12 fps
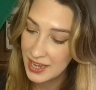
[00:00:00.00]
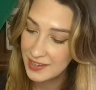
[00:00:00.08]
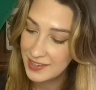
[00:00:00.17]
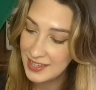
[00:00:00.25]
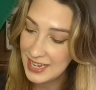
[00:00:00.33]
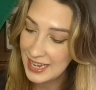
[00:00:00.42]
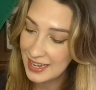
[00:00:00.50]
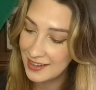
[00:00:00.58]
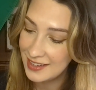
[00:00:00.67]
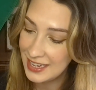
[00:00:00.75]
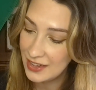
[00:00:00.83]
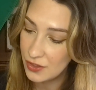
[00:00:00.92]
see
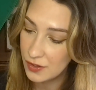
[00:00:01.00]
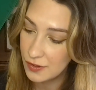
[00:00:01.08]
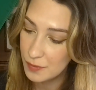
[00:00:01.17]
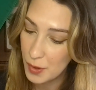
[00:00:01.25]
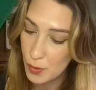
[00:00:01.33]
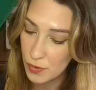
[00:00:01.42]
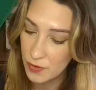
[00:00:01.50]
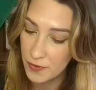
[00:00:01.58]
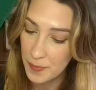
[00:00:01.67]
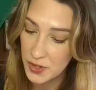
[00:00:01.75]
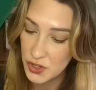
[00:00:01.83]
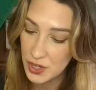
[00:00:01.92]
indeed the smoke
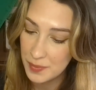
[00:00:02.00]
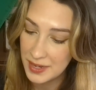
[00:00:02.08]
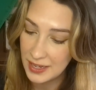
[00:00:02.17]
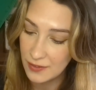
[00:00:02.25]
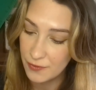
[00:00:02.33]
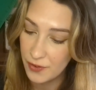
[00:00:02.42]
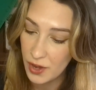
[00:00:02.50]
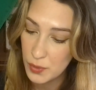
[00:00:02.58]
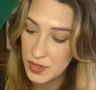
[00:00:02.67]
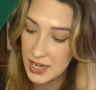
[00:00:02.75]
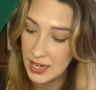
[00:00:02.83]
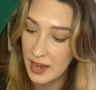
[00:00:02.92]
from the chimneys
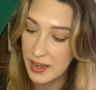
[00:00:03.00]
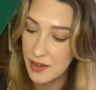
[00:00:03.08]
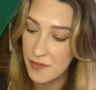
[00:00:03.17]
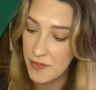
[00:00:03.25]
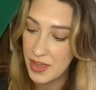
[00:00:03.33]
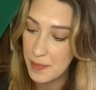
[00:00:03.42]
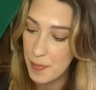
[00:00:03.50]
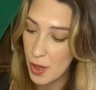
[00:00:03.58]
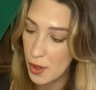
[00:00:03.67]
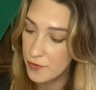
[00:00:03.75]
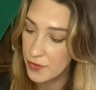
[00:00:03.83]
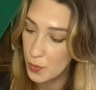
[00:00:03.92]
floating like a vapour
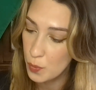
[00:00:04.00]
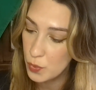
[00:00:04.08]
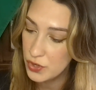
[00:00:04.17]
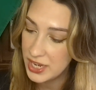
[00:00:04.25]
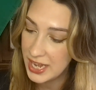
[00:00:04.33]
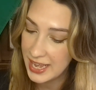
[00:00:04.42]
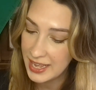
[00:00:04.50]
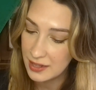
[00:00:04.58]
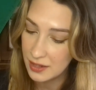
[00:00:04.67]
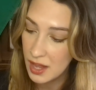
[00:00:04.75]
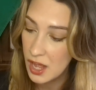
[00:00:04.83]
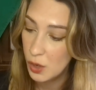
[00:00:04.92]
over the woody
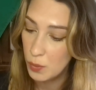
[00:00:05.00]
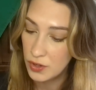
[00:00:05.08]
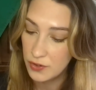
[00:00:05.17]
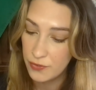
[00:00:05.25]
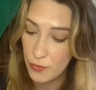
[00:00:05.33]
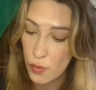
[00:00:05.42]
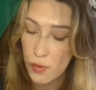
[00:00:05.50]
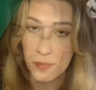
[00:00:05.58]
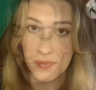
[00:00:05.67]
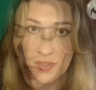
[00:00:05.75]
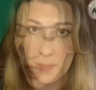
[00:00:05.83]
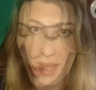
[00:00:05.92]
hill which
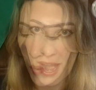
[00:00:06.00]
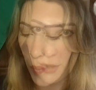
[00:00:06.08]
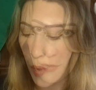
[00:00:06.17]
forms the background.